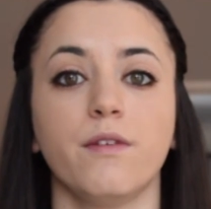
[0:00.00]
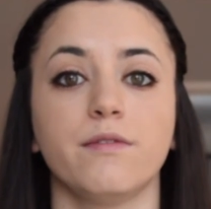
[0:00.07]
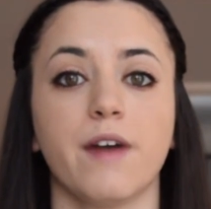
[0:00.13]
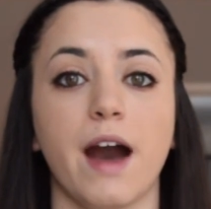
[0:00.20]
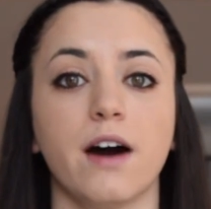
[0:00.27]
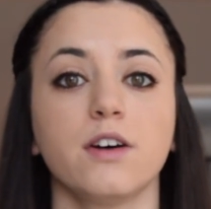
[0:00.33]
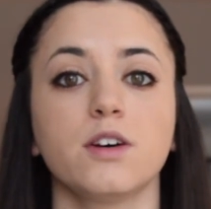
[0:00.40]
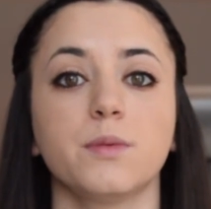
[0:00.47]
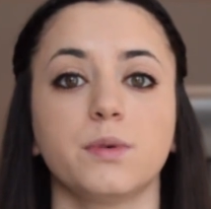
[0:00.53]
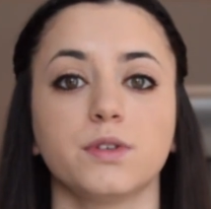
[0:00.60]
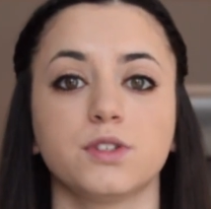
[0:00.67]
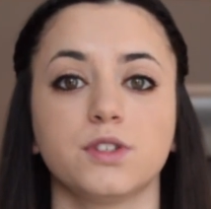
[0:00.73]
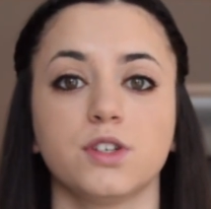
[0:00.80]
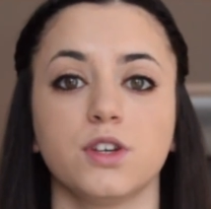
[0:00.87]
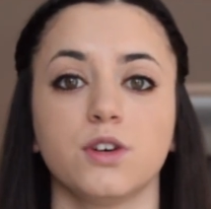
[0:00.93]

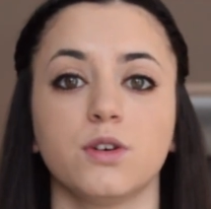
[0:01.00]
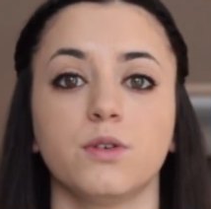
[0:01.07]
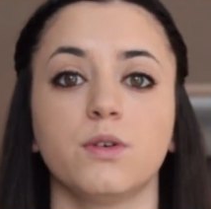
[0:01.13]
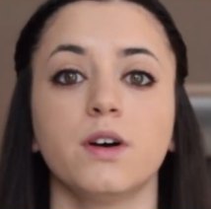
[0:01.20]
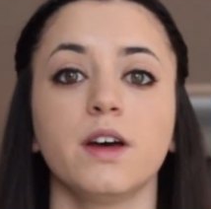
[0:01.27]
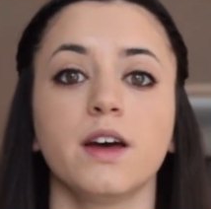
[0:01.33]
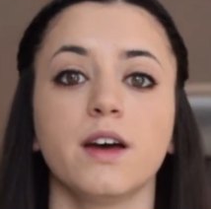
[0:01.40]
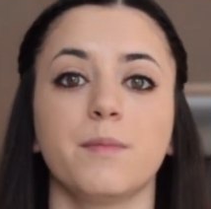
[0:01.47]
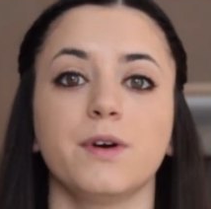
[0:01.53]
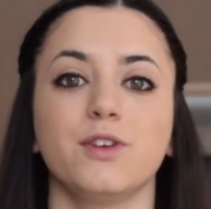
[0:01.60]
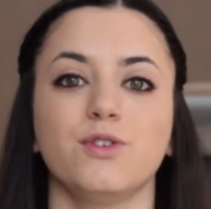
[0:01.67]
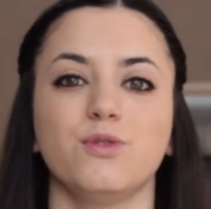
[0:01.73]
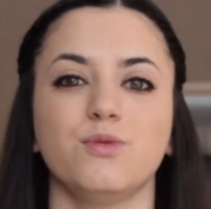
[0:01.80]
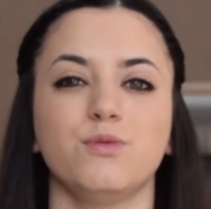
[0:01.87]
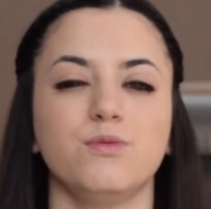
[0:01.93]
valuable to you, but
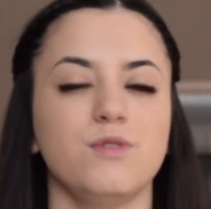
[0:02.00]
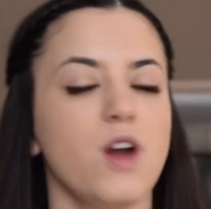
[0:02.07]
you